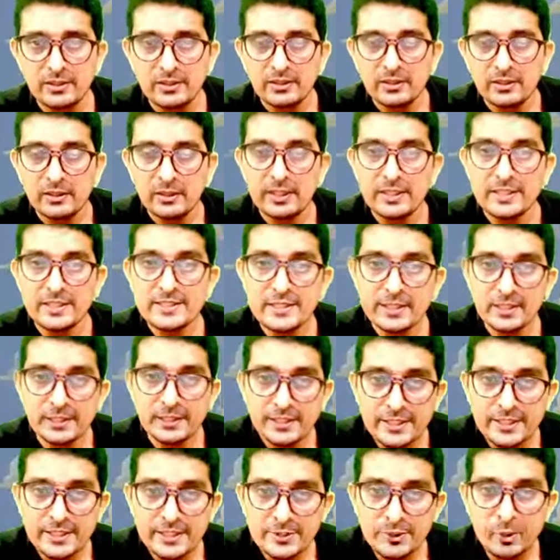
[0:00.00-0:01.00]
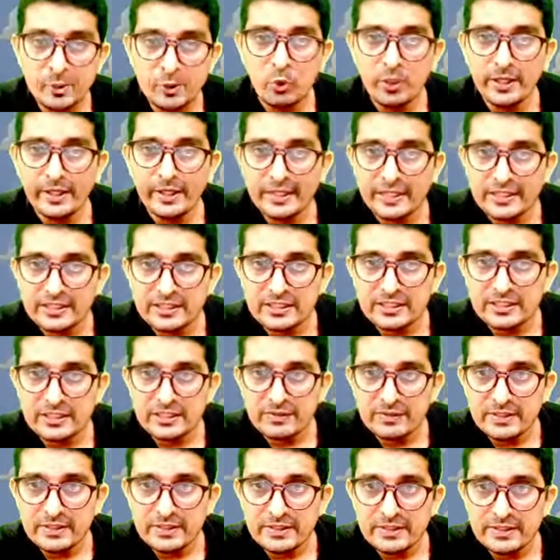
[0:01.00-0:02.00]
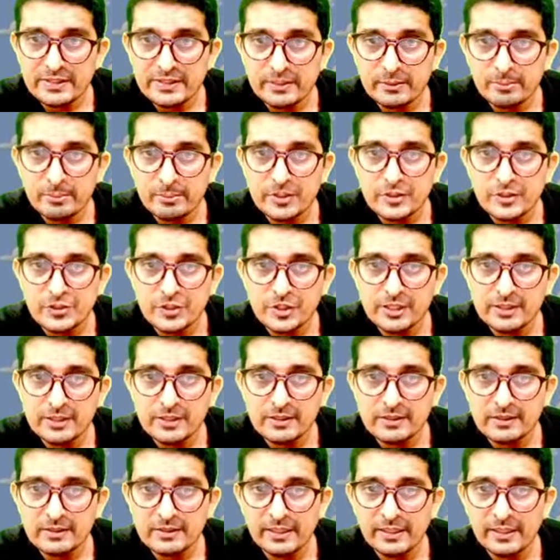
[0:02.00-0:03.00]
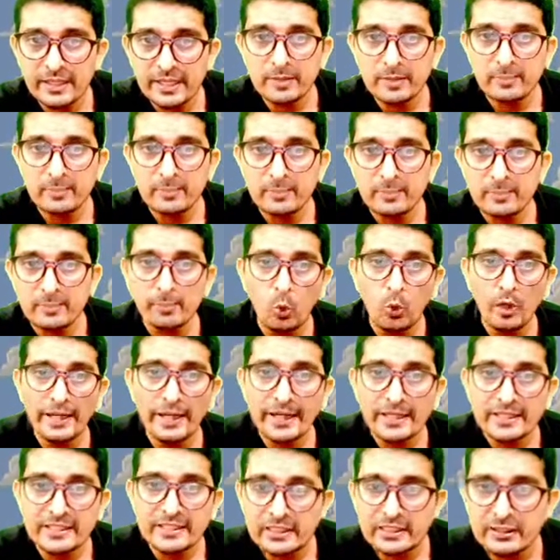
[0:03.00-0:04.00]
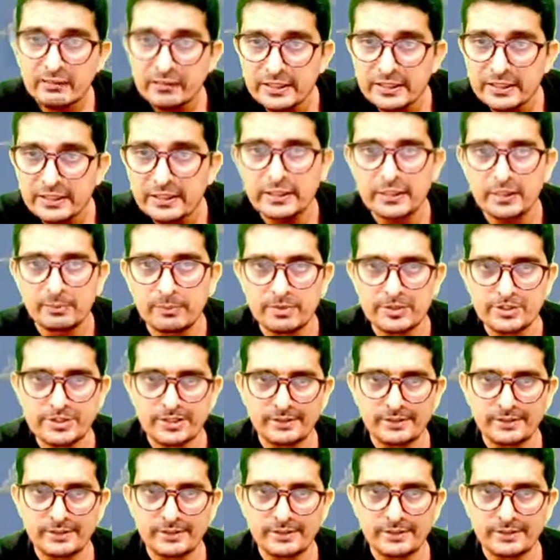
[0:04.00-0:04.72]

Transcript: That is retroactive inhibition and proactive inhibition.